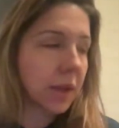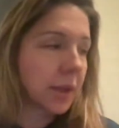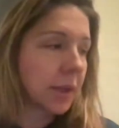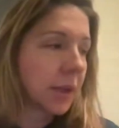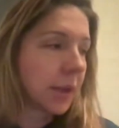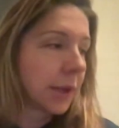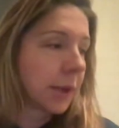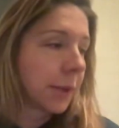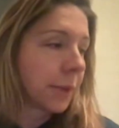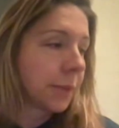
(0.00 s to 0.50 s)
And
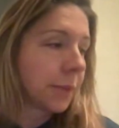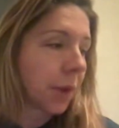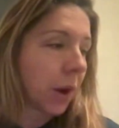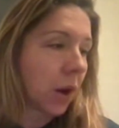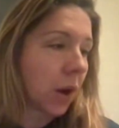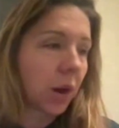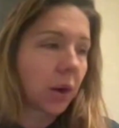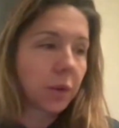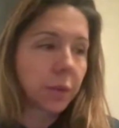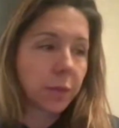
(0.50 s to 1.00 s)

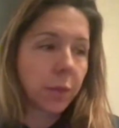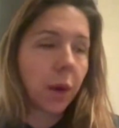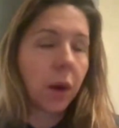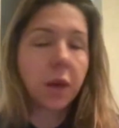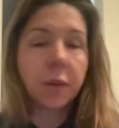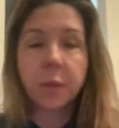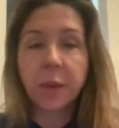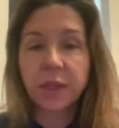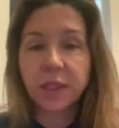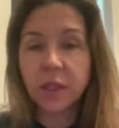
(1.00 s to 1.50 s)
our
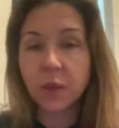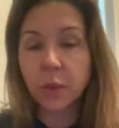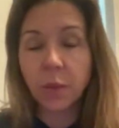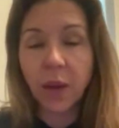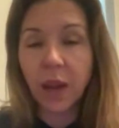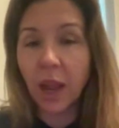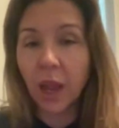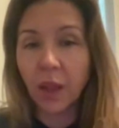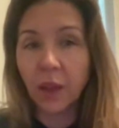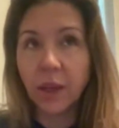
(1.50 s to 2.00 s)
augmented
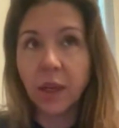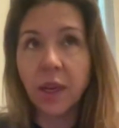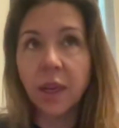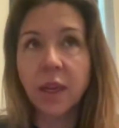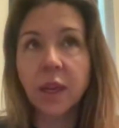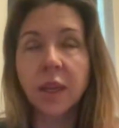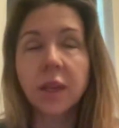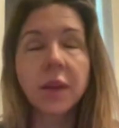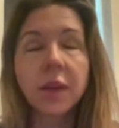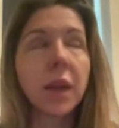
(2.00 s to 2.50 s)

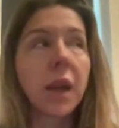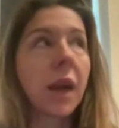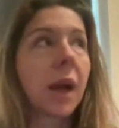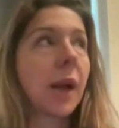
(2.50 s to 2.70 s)
reality